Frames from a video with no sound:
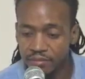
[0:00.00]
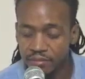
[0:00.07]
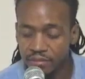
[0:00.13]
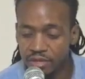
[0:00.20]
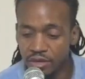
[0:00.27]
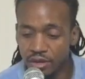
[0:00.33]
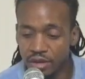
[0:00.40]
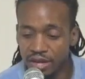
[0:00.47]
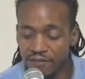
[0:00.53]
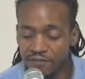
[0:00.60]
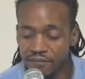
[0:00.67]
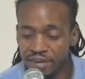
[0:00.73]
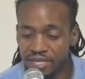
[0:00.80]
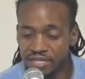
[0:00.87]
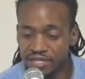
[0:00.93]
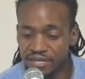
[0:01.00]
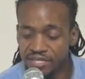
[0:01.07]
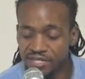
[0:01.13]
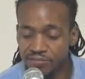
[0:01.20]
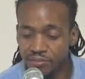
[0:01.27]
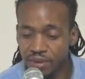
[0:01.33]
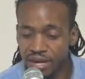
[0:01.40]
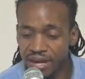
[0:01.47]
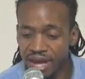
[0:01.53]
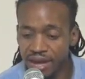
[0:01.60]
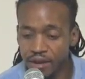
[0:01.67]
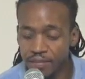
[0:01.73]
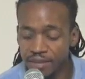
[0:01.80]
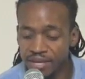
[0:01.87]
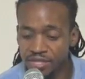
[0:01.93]
your information gets spread
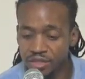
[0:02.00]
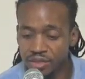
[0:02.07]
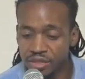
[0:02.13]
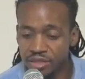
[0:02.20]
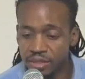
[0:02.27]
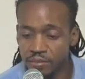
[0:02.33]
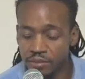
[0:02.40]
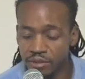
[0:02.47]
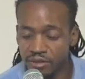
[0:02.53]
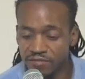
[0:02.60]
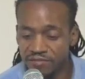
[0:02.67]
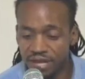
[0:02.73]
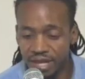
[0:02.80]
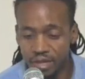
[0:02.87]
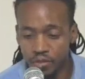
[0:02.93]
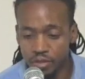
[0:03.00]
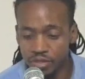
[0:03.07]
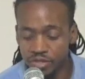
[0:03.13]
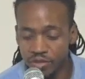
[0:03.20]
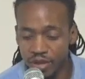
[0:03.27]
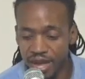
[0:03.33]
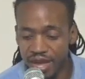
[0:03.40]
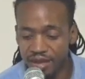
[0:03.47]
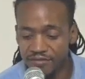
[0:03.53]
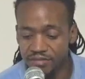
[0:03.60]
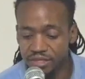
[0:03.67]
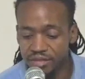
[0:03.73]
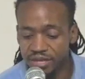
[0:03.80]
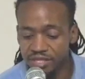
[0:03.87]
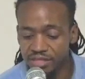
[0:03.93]
out based on the number of followers you have.
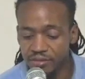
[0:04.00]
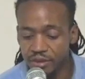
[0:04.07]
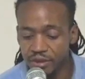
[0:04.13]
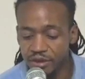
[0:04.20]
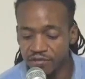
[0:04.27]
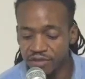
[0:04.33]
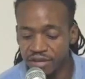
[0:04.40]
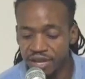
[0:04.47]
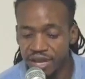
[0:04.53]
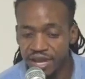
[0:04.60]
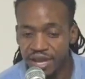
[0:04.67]
So that's a part of it.